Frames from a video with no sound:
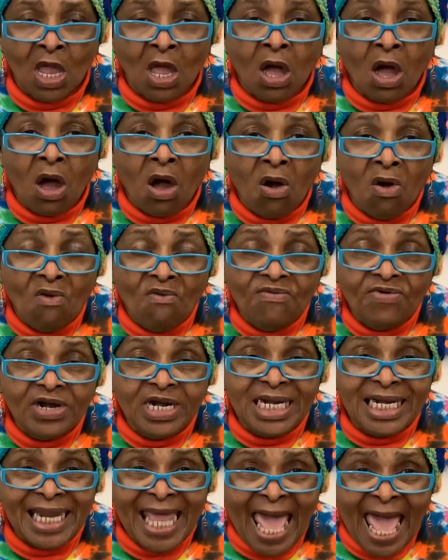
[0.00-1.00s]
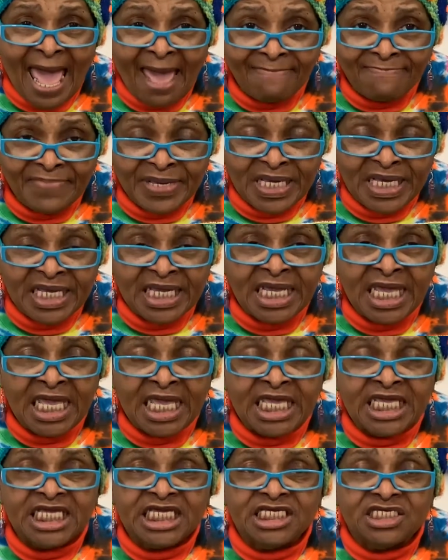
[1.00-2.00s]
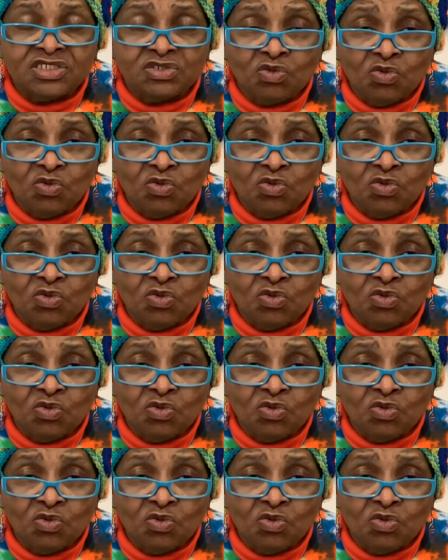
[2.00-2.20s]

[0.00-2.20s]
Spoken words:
Overlapping is